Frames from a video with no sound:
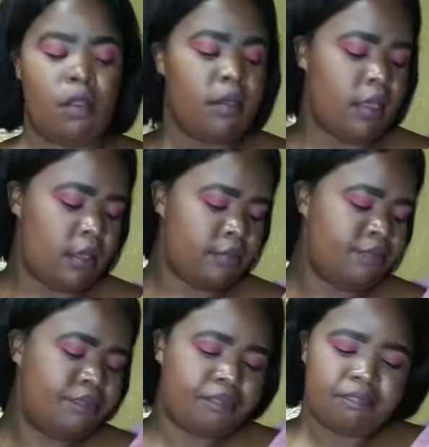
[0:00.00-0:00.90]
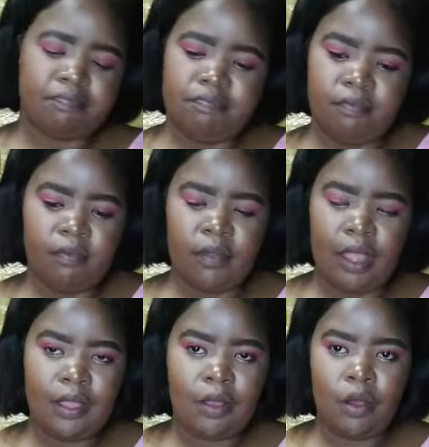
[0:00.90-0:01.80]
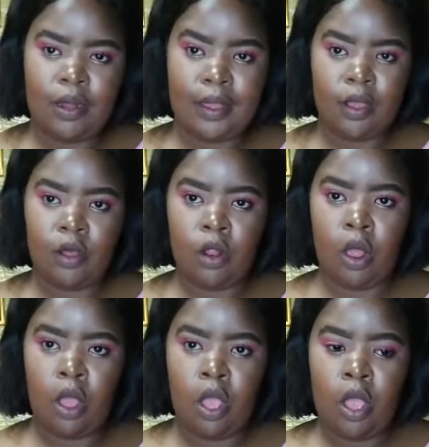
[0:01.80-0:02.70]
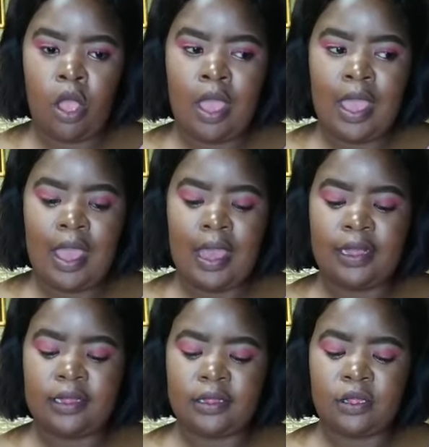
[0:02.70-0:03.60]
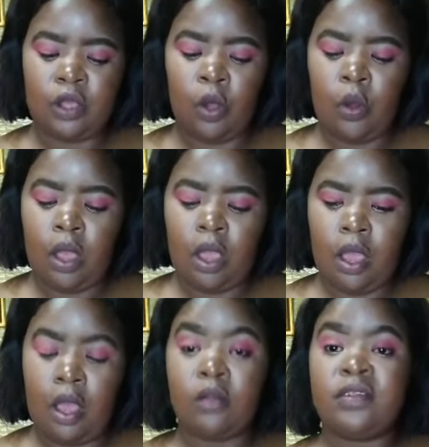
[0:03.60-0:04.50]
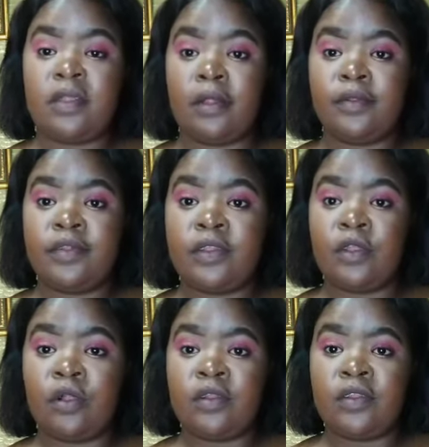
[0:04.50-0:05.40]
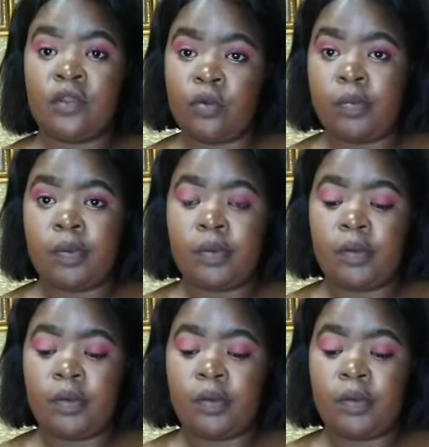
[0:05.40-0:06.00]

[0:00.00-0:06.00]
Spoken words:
Okay. I call. I go outside to sit on the stoop.